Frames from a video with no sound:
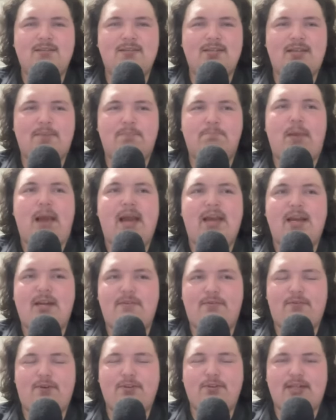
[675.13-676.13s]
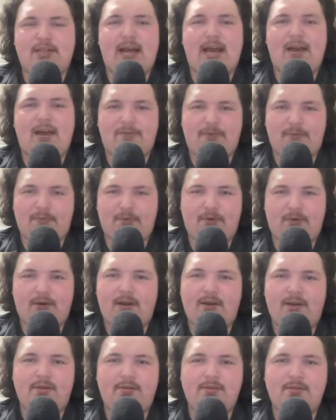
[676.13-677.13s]
competitive first half from
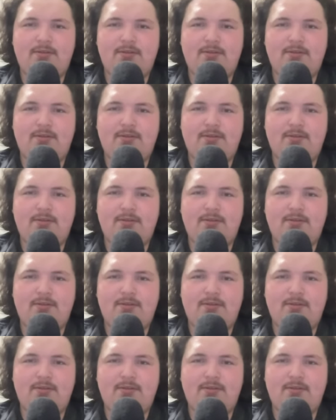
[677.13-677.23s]
Toronto.